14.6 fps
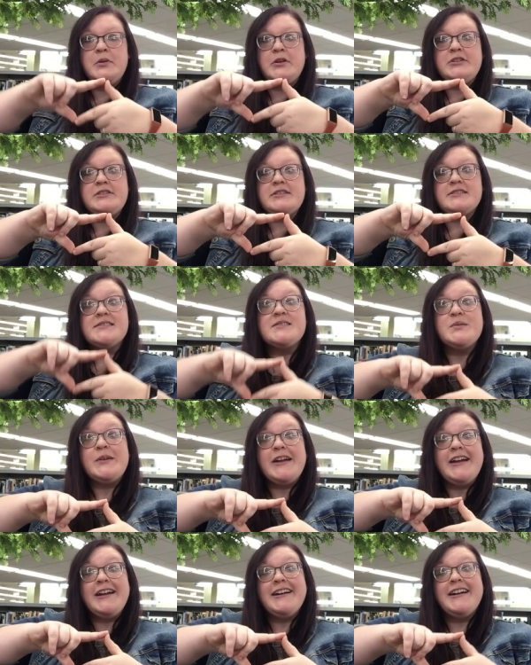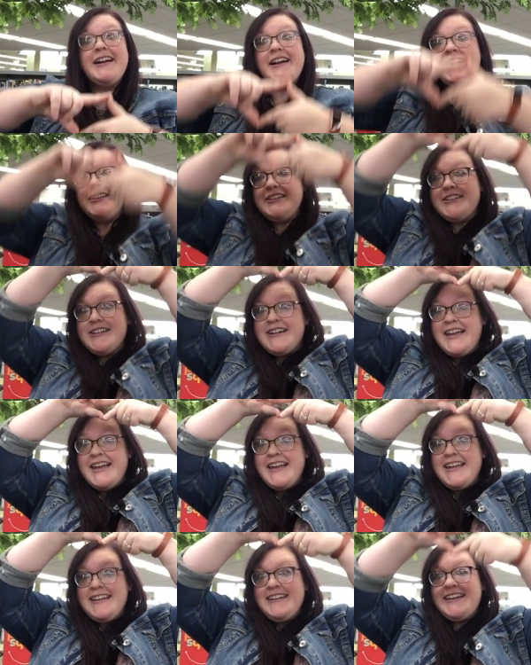Put your square on your
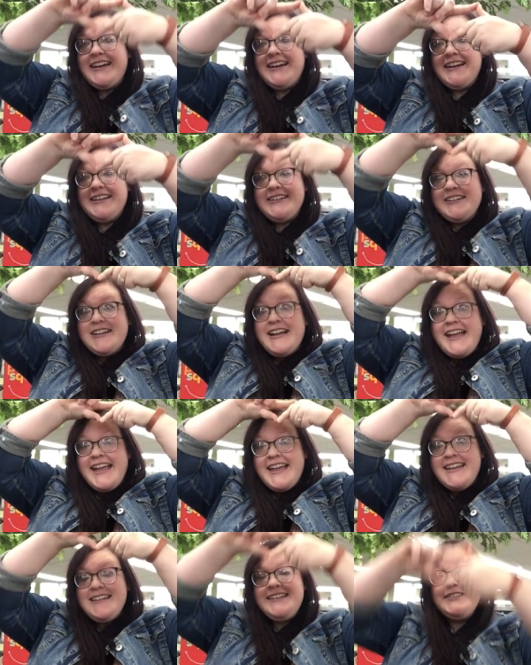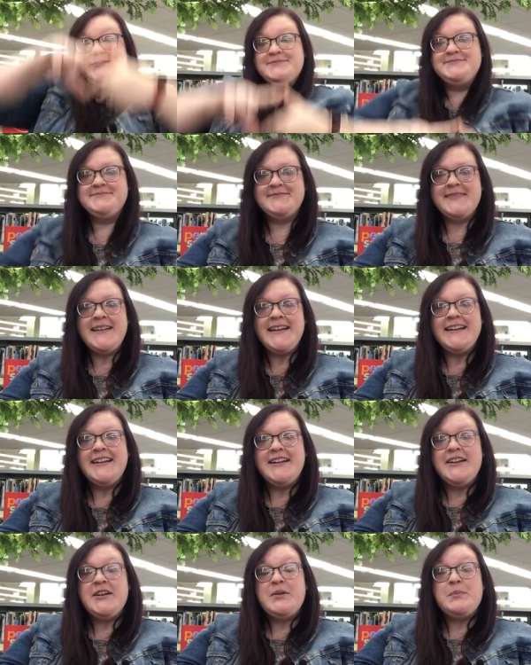head, on your head.
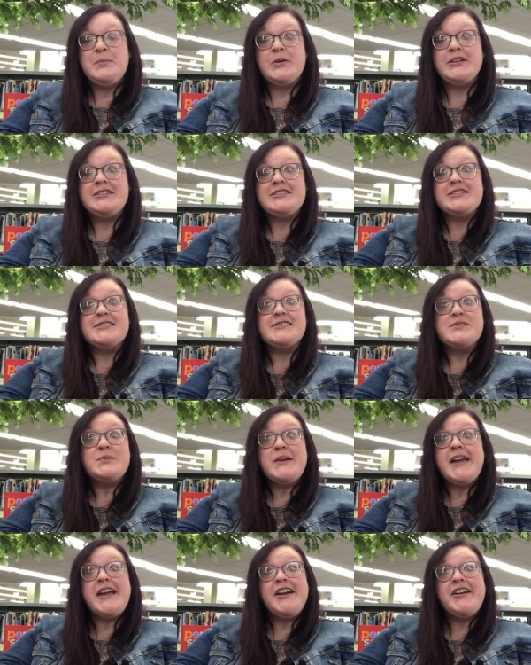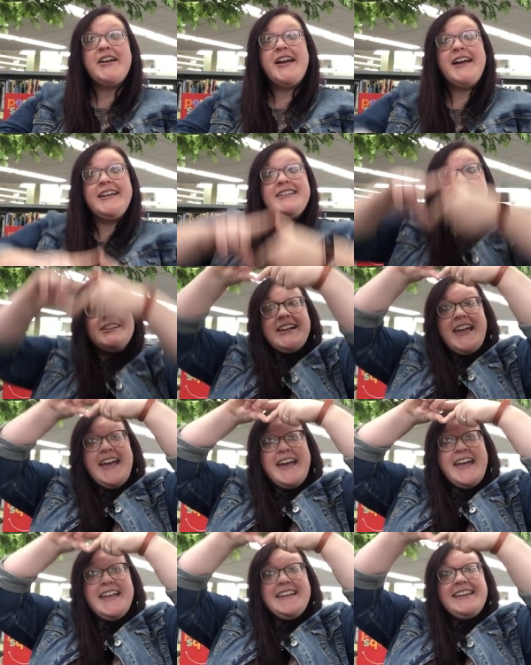Put your square on your
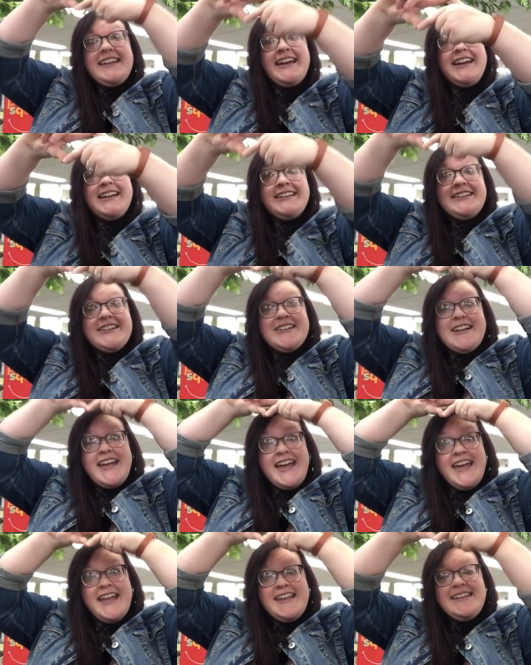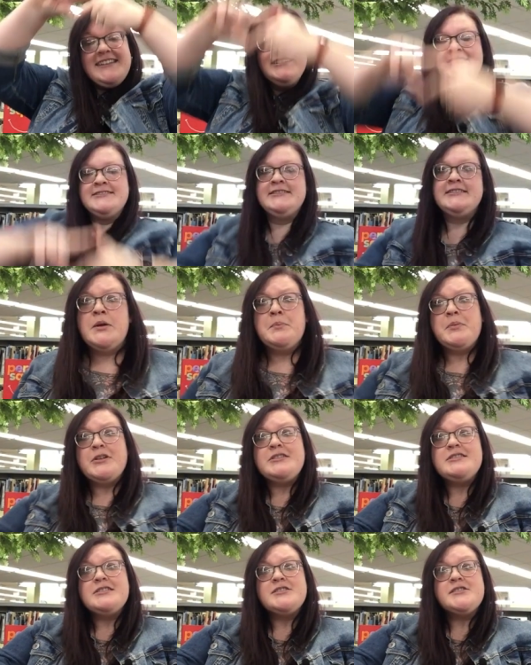head, on your head.
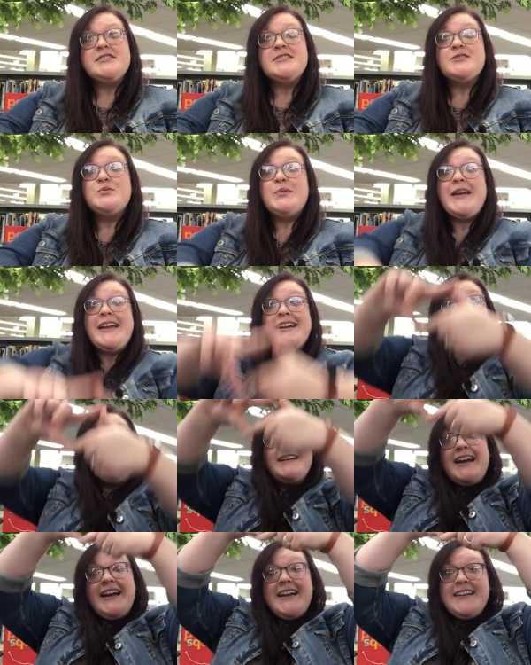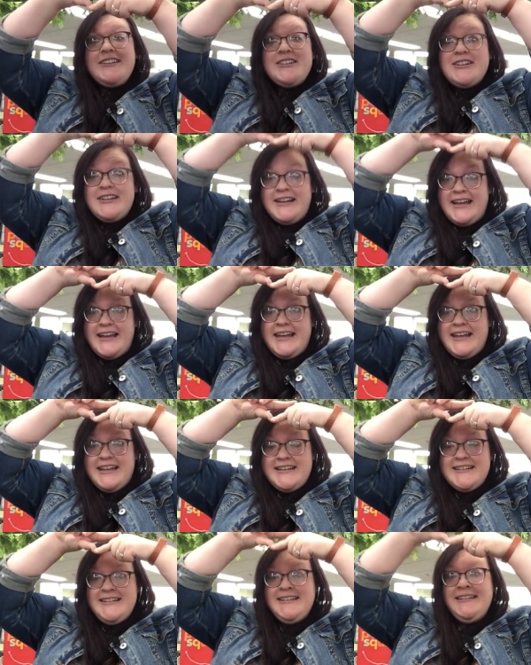Put your square on your
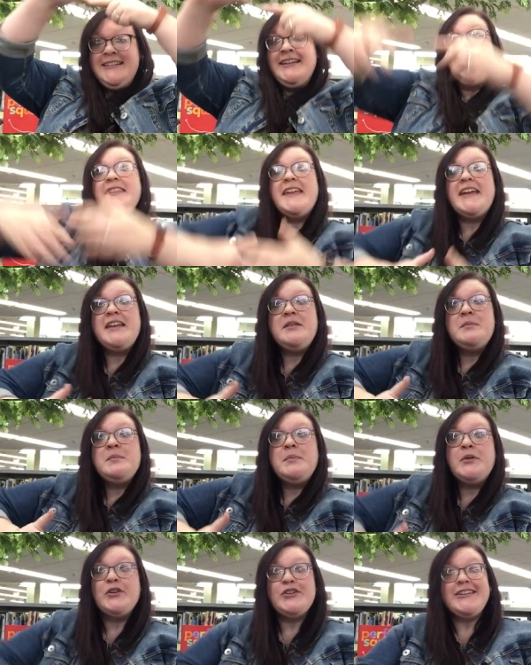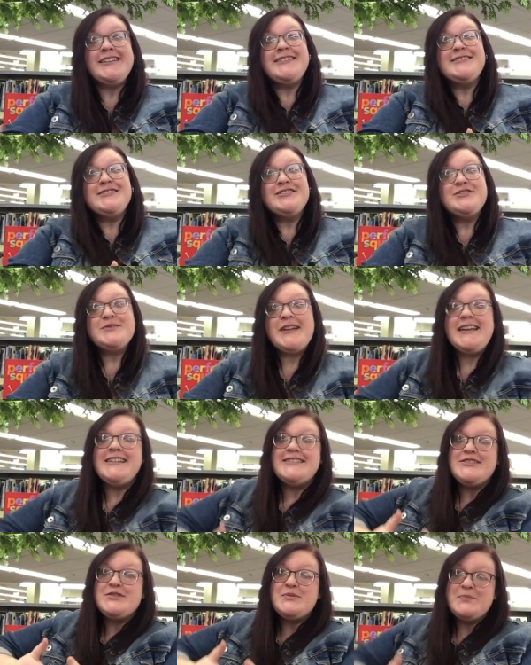head, then put it straight
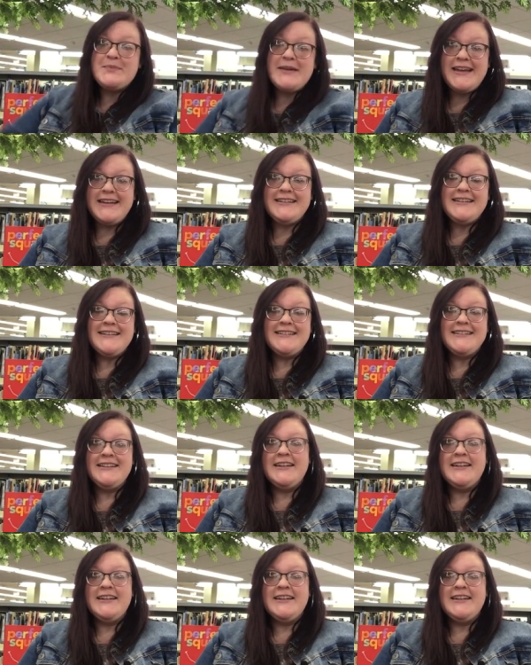to bed.